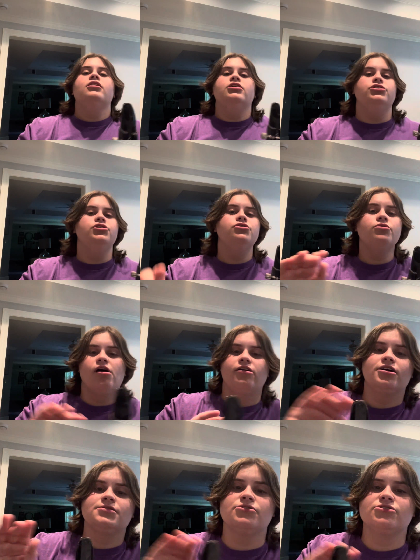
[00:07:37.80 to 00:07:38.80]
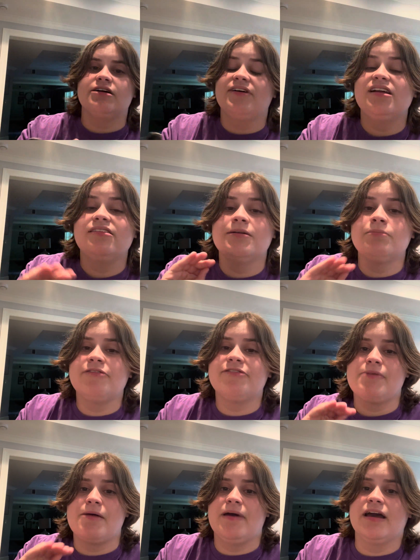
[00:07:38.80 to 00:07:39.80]
You are not supposed to have anything perfect
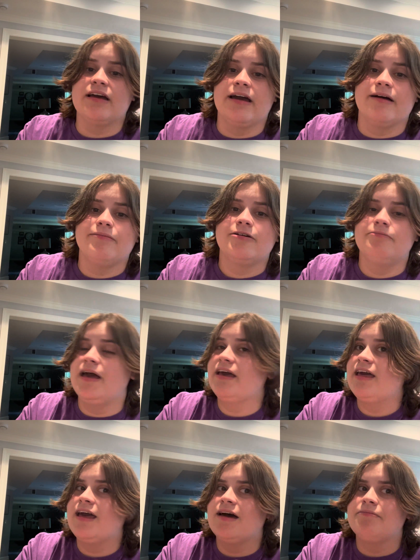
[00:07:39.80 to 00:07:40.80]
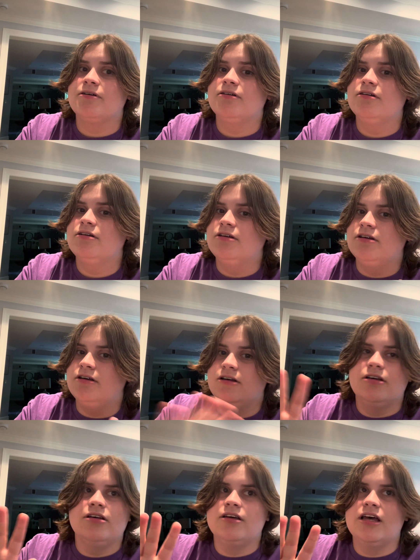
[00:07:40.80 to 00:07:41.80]
by Bandcamp. Bandcamp,
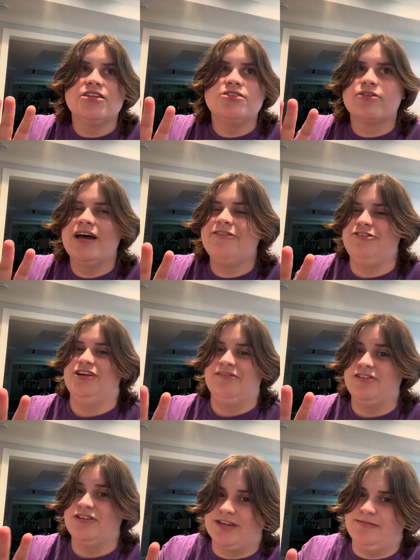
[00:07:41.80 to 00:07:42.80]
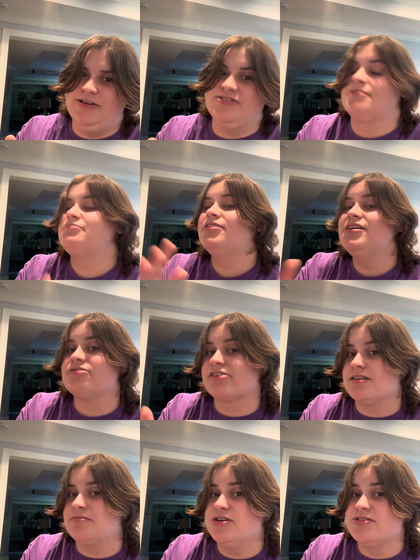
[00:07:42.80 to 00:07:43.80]
it's okay if you never look at the music. Please look at
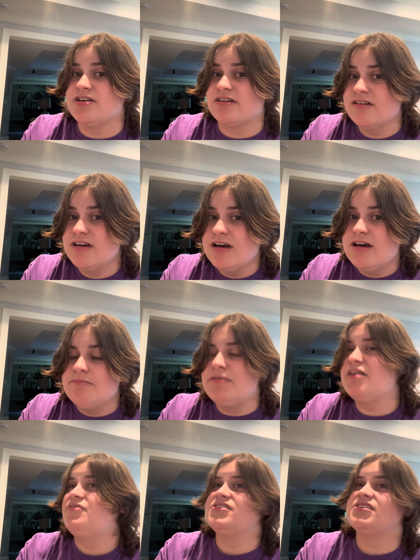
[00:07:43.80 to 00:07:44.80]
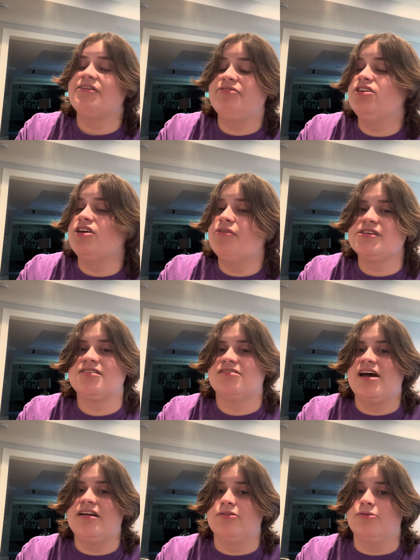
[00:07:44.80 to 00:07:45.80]
the music. But if you don't, it's not the
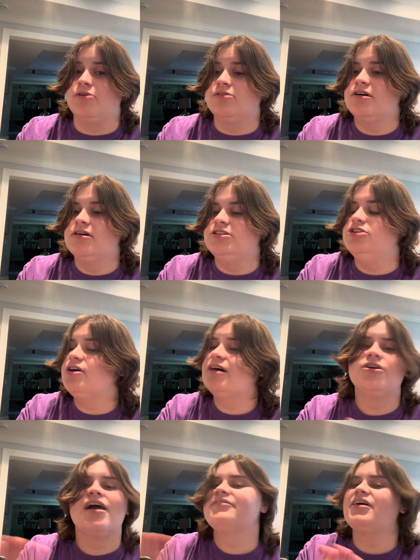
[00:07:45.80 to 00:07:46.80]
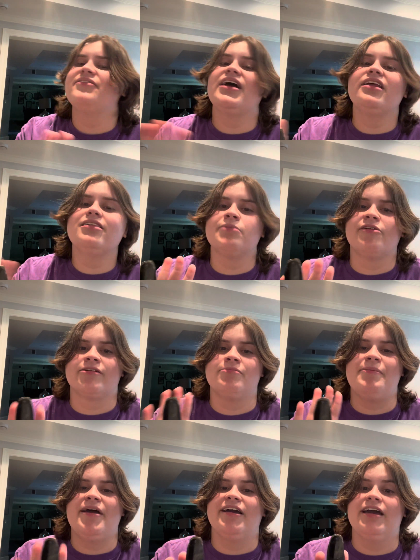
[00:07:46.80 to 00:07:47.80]
end of the world. You don't have to have anything perfect by
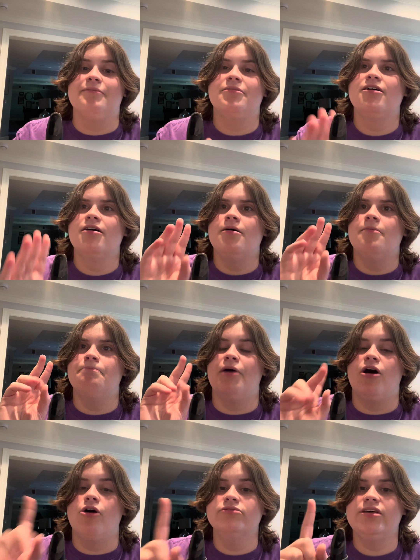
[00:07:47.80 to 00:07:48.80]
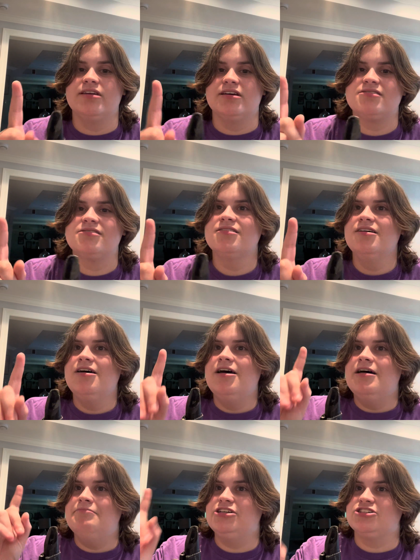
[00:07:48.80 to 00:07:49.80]
Bandcamp. But only this.
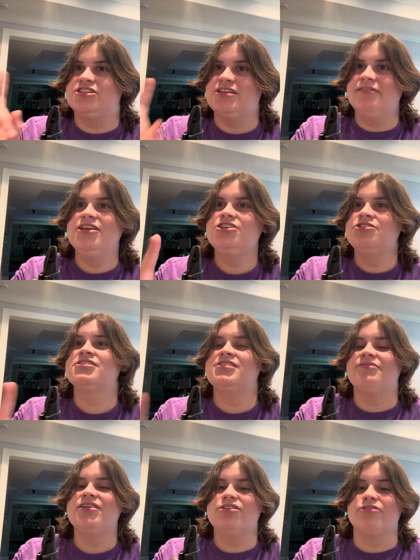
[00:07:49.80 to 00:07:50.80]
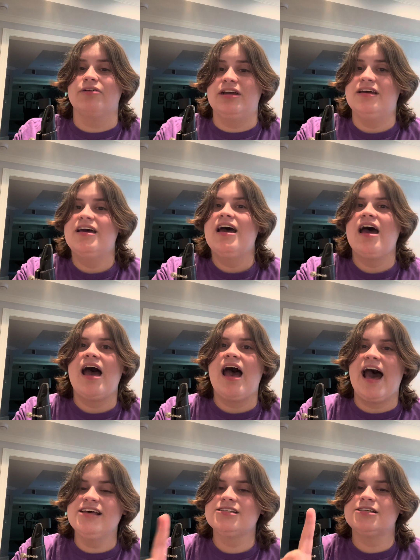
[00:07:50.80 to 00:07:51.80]
Measure 72 to 73
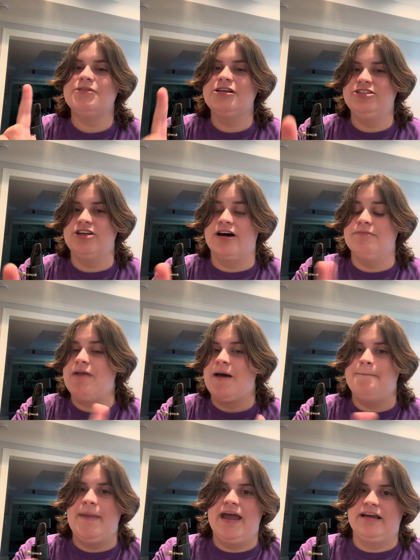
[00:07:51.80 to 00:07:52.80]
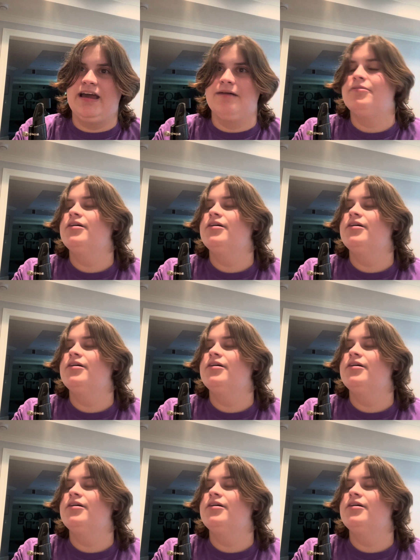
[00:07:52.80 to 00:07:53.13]
has to be done by Bandcamp.